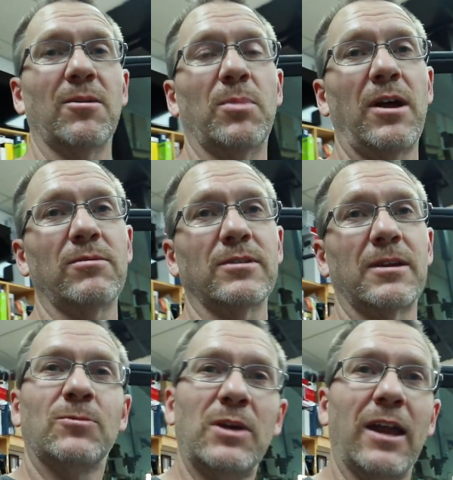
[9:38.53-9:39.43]
but I was
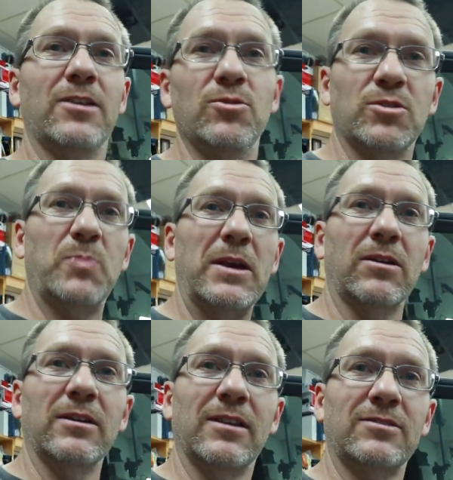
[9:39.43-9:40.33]
like, we got a new
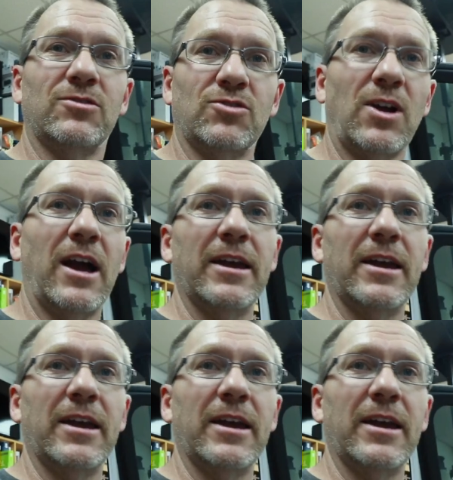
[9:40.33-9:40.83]
speaker and let's try